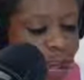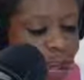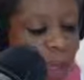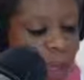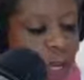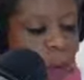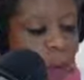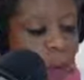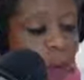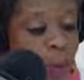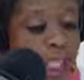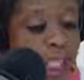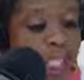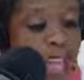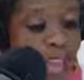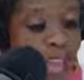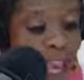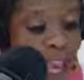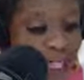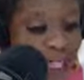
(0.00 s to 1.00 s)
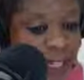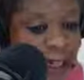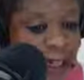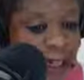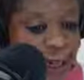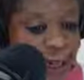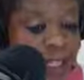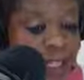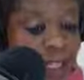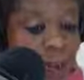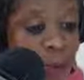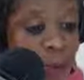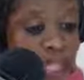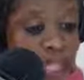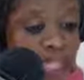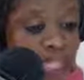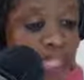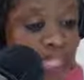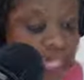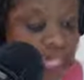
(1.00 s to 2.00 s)
And I put tech because I'm
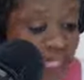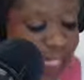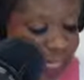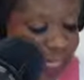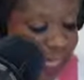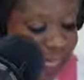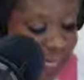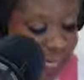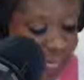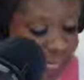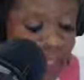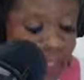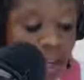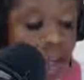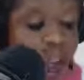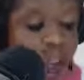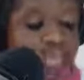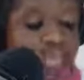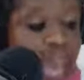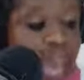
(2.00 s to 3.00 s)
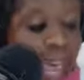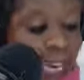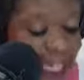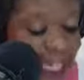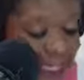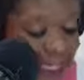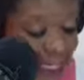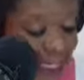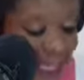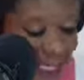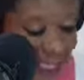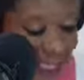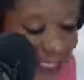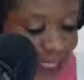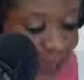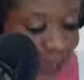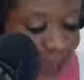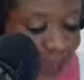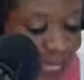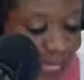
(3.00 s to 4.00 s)
West Indian, so don't take
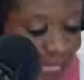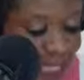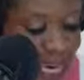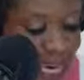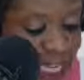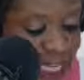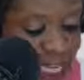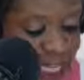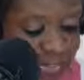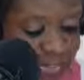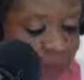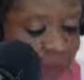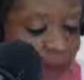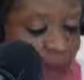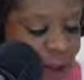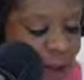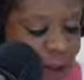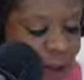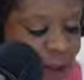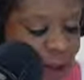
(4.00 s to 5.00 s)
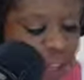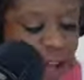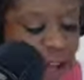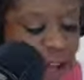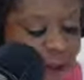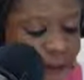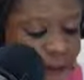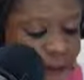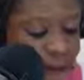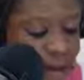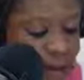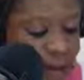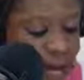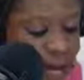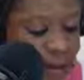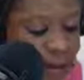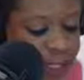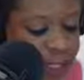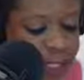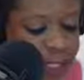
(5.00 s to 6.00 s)
this or take this smile or laughter for
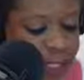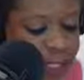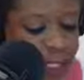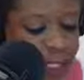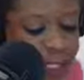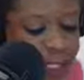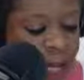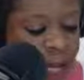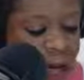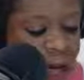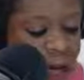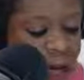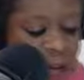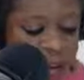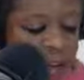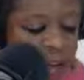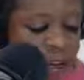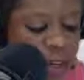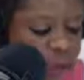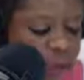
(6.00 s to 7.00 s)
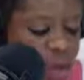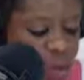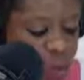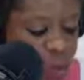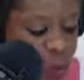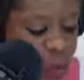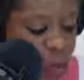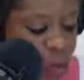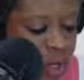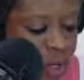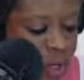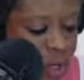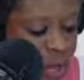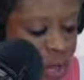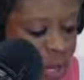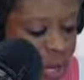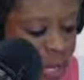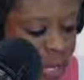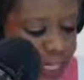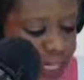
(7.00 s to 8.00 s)
granted. I honor my word
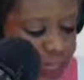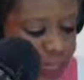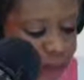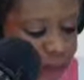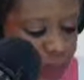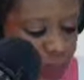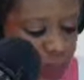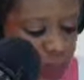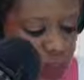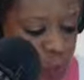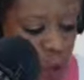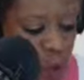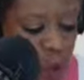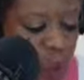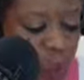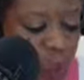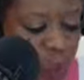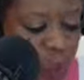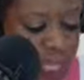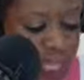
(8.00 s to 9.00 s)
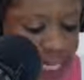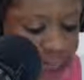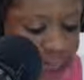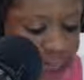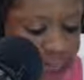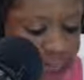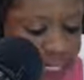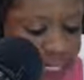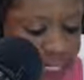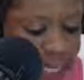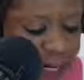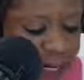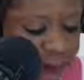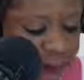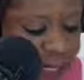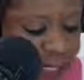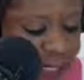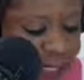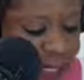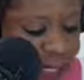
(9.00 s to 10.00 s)
I love you only because I
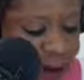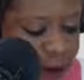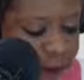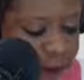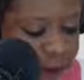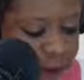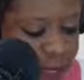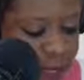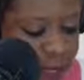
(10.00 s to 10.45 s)
love myself.